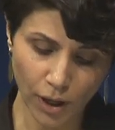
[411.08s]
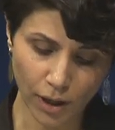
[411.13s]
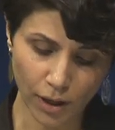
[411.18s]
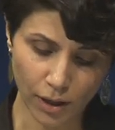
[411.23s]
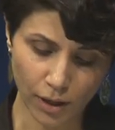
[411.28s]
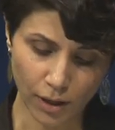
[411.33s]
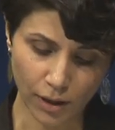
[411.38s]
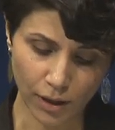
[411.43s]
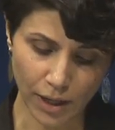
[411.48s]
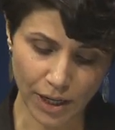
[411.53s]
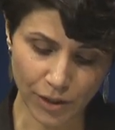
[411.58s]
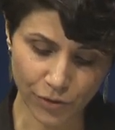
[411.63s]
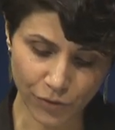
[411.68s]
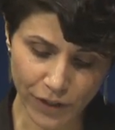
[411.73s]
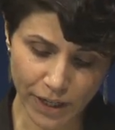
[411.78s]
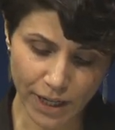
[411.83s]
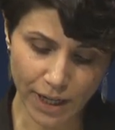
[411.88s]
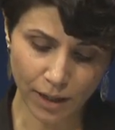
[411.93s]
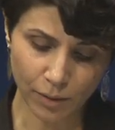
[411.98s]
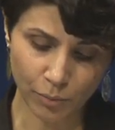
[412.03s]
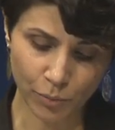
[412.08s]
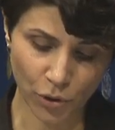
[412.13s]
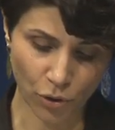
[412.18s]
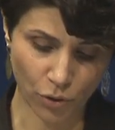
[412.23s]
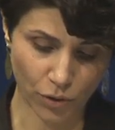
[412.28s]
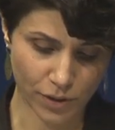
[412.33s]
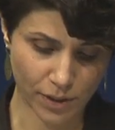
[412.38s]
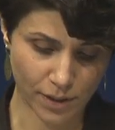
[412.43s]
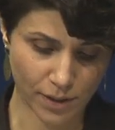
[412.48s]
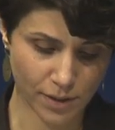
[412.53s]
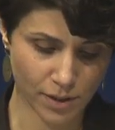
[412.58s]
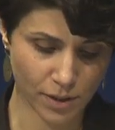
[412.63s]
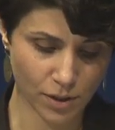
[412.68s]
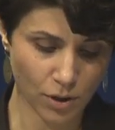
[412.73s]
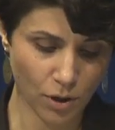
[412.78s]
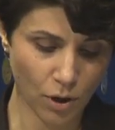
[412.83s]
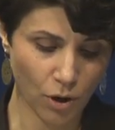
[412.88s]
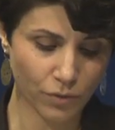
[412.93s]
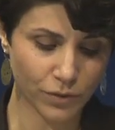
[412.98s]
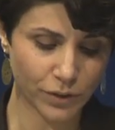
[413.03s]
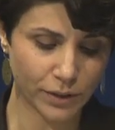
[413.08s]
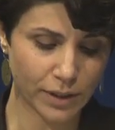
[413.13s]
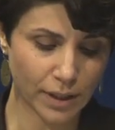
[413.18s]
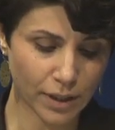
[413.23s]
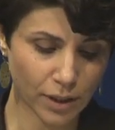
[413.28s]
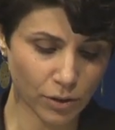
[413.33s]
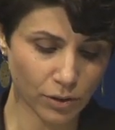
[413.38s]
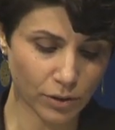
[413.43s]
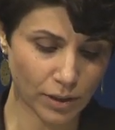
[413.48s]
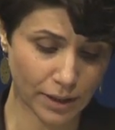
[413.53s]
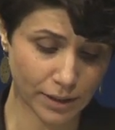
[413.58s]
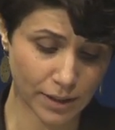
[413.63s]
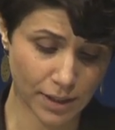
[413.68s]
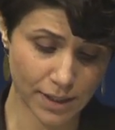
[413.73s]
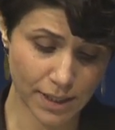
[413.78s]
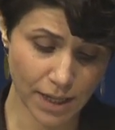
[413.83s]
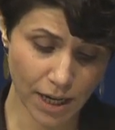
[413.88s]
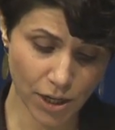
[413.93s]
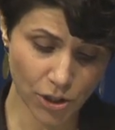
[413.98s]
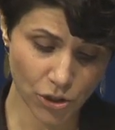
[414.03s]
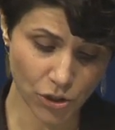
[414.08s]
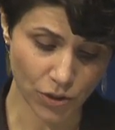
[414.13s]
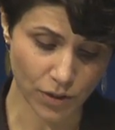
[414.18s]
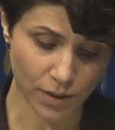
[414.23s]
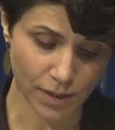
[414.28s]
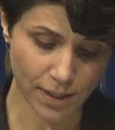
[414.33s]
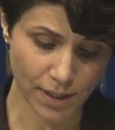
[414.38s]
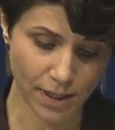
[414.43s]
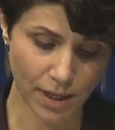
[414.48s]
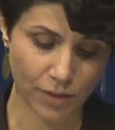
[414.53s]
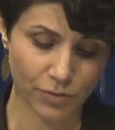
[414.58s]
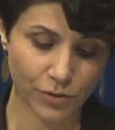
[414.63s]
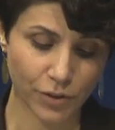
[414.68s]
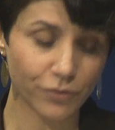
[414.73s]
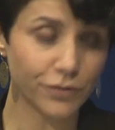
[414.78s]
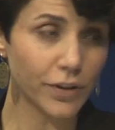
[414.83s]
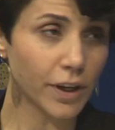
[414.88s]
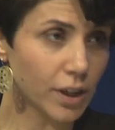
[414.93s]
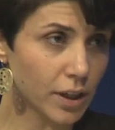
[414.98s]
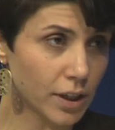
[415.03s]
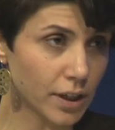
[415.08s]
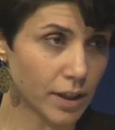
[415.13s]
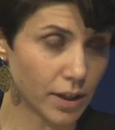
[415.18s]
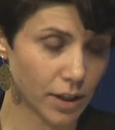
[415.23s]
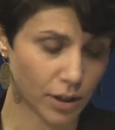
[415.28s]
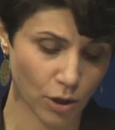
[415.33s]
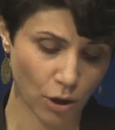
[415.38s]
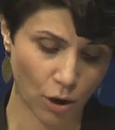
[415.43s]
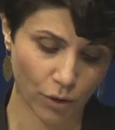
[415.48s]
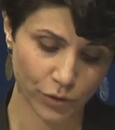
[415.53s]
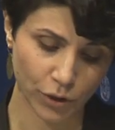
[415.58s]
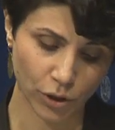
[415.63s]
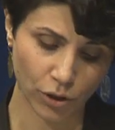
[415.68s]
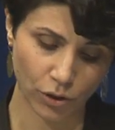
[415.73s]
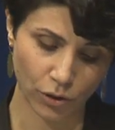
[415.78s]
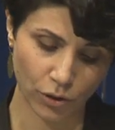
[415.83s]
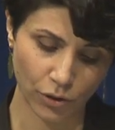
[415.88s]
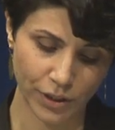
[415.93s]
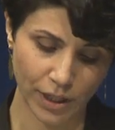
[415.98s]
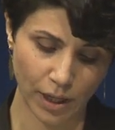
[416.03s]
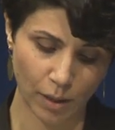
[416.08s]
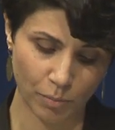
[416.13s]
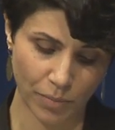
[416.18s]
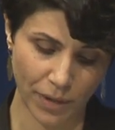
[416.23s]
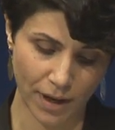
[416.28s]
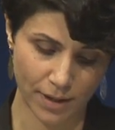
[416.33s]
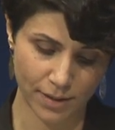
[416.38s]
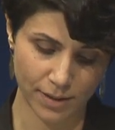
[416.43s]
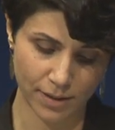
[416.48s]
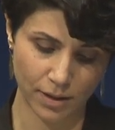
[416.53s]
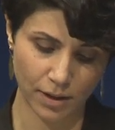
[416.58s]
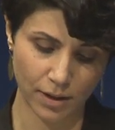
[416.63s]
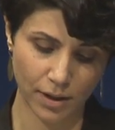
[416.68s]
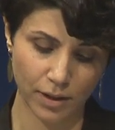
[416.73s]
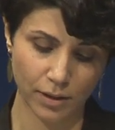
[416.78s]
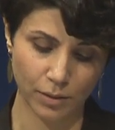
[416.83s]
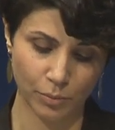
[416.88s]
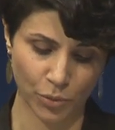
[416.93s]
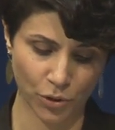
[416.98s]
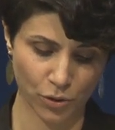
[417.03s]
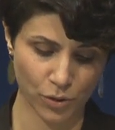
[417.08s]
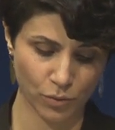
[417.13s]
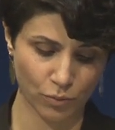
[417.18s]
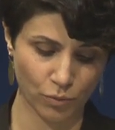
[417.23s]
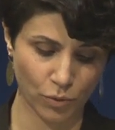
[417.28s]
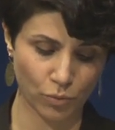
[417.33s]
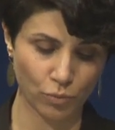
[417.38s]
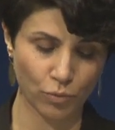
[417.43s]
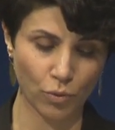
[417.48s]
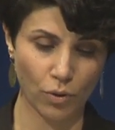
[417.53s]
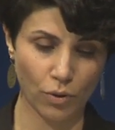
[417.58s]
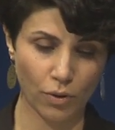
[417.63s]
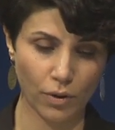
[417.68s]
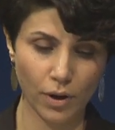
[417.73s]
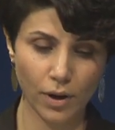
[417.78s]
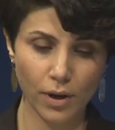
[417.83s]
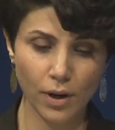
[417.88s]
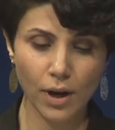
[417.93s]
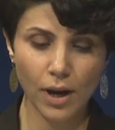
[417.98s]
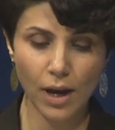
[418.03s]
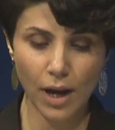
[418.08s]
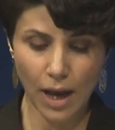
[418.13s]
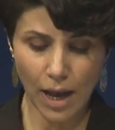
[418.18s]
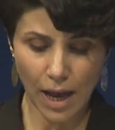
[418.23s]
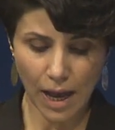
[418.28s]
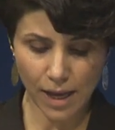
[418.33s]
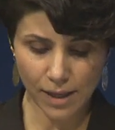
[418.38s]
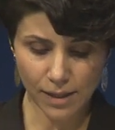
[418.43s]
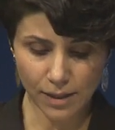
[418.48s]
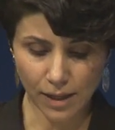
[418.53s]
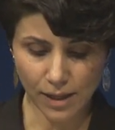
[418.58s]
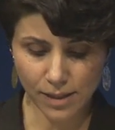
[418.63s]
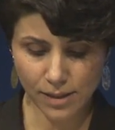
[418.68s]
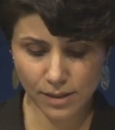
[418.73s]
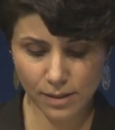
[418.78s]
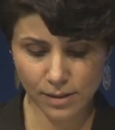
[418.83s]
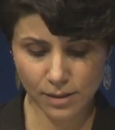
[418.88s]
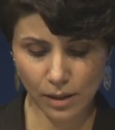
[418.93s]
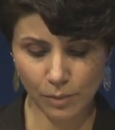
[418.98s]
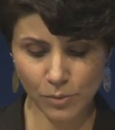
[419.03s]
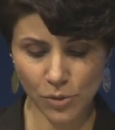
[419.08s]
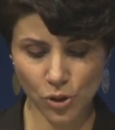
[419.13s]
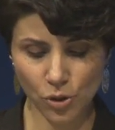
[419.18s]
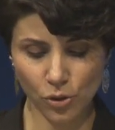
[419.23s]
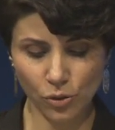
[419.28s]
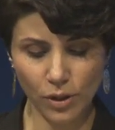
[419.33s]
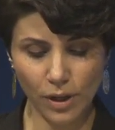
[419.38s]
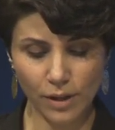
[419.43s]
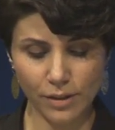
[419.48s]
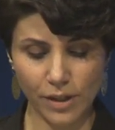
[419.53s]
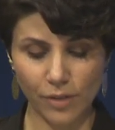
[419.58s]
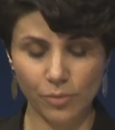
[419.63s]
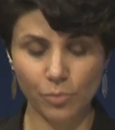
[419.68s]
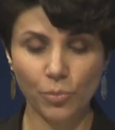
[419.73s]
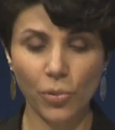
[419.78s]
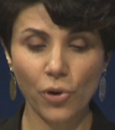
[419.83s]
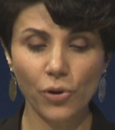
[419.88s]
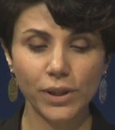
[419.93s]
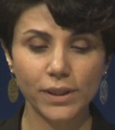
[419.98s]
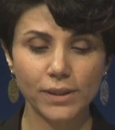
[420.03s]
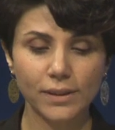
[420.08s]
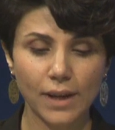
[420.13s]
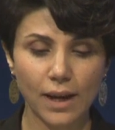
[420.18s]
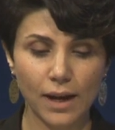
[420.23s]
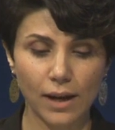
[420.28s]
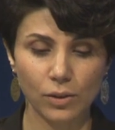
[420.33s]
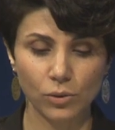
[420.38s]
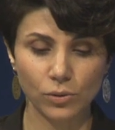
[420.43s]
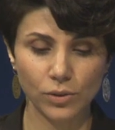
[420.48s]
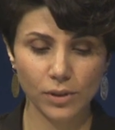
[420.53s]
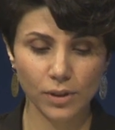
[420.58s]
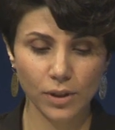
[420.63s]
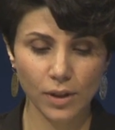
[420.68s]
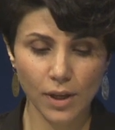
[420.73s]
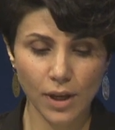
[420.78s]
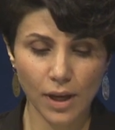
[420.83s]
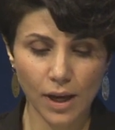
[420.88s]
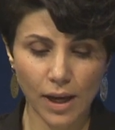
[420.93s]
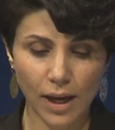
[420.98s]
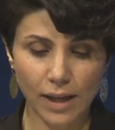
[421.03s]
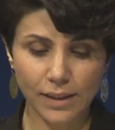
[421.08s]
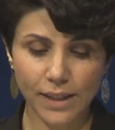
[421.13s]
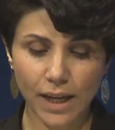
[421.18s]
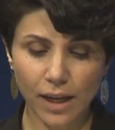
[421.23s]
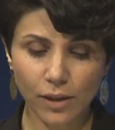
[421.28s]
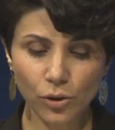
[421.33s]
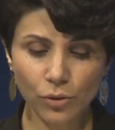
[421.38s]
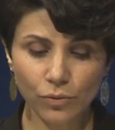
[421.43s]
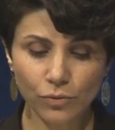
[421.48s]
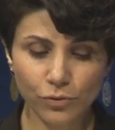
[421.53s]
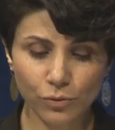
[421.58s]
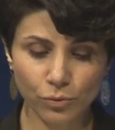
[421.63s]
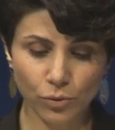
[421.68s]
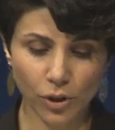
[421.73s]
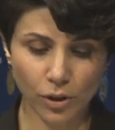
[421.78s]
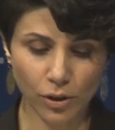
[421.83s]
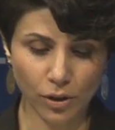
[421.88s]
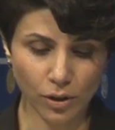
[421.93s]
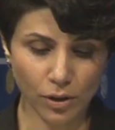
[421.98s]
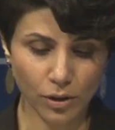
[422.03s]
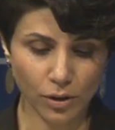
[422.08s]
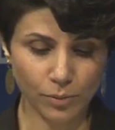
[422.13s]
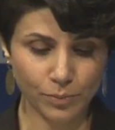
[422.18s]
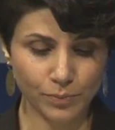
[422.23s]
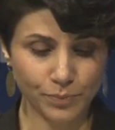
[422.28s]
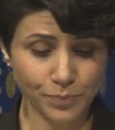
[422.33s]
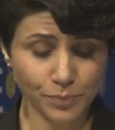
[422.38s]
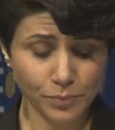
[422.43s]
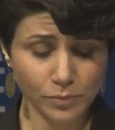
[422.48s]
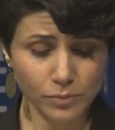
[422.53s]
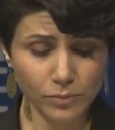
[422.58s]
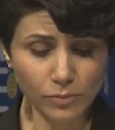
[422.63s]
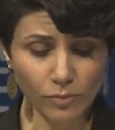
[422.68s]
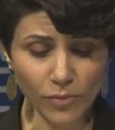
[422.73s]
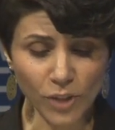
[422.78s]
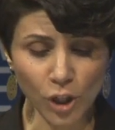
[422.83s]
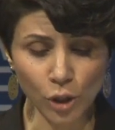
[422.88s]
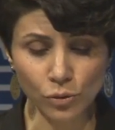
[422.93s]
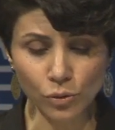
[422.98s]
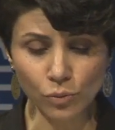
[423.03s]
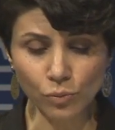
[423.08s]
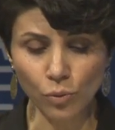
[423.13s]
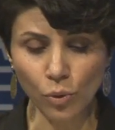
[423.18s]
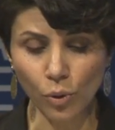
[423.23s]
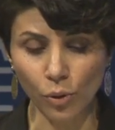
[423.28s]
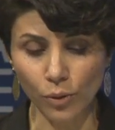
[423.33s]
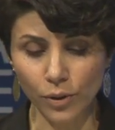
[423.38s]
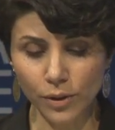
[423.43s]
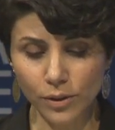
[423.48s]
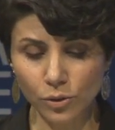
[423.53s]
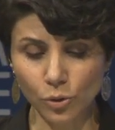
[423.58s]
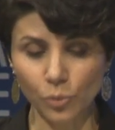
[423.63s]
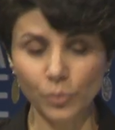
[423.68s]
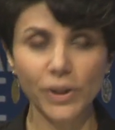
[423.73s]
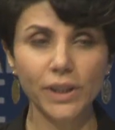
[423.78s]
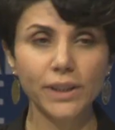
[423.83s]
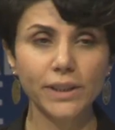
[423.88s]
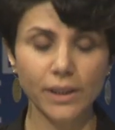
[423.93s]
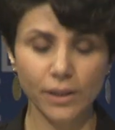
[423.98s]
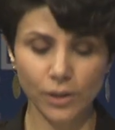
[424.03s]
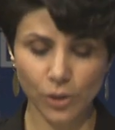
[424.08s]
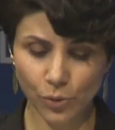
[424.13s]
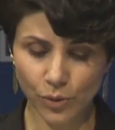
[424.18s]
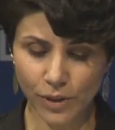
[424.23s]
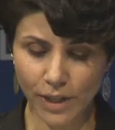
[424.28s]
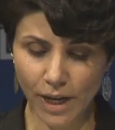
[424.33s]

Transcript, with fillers: uh, a real process of decolonizations and rethinking of the colonial past in the post-war war. As some scholars have pointed out, at the end of, um, of the war, to build a new